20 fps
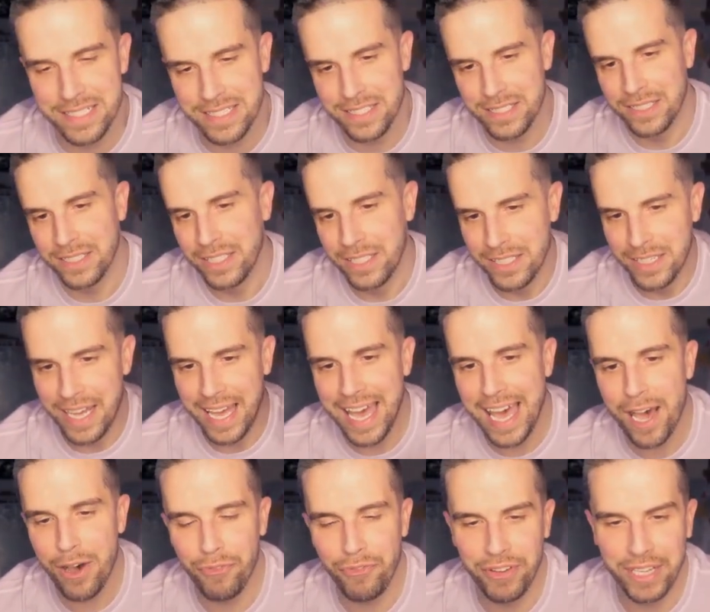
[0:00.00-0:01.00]
this
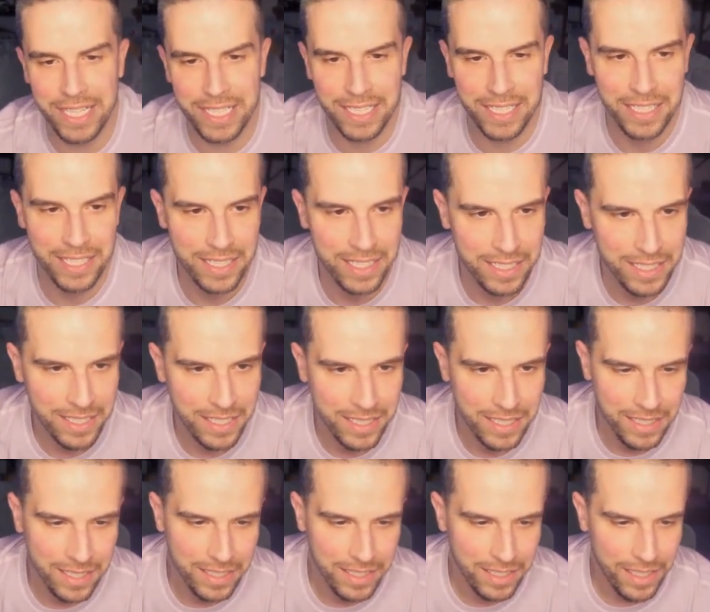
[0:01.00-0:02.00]
outfit
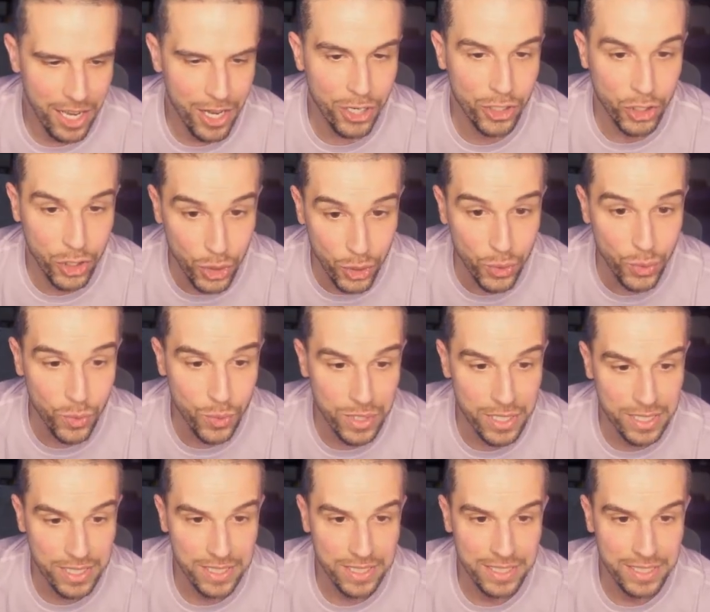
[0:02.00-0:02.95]
on you.